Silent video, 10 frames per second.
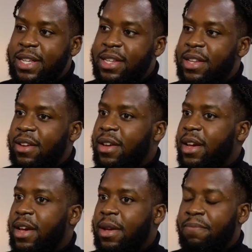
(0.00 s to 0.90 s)
So
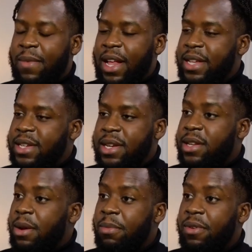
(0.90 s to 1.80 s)
a classic
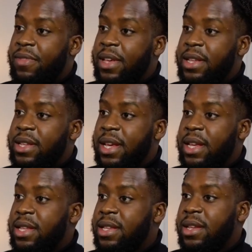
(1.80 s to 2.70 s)
example of this
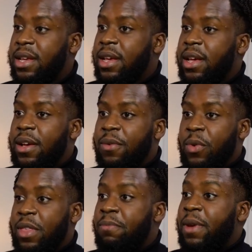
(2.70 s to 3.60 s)
is
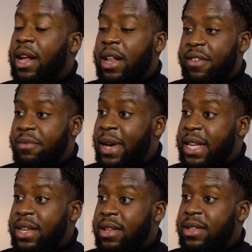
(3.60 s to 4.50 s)
with Black Lives
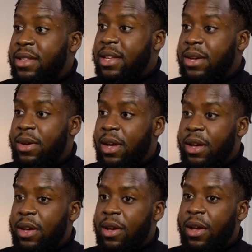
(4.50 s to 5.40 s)
Matter.
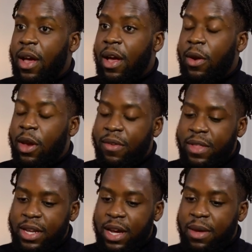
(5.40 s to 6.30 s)
A lot of
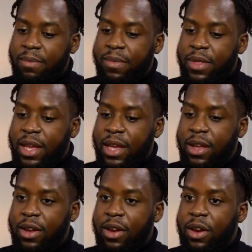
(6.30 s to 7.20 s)
the time the
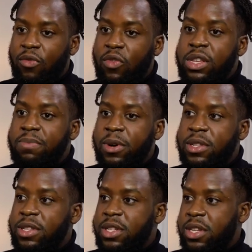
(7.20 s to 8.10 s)

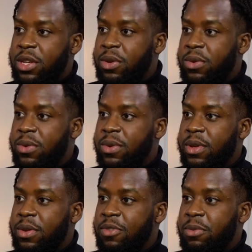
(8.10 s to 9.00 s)
response to
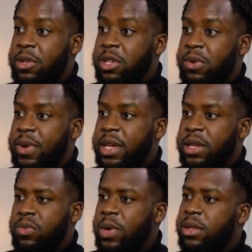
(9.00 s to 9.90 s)
it
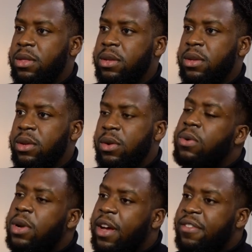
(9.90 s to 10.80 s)
is, well,
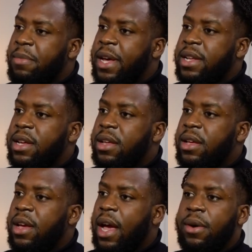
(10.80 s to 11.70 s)
all lives matter.
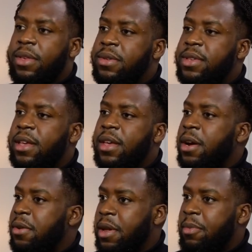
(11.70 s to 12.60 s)
How can you say that
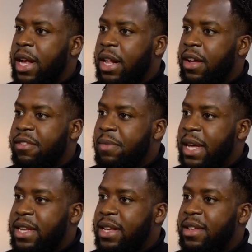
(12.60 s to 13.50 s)
only Black Lives
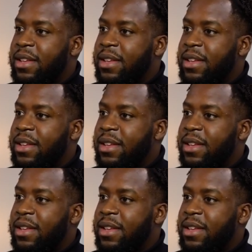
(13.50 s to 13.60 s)
Matter?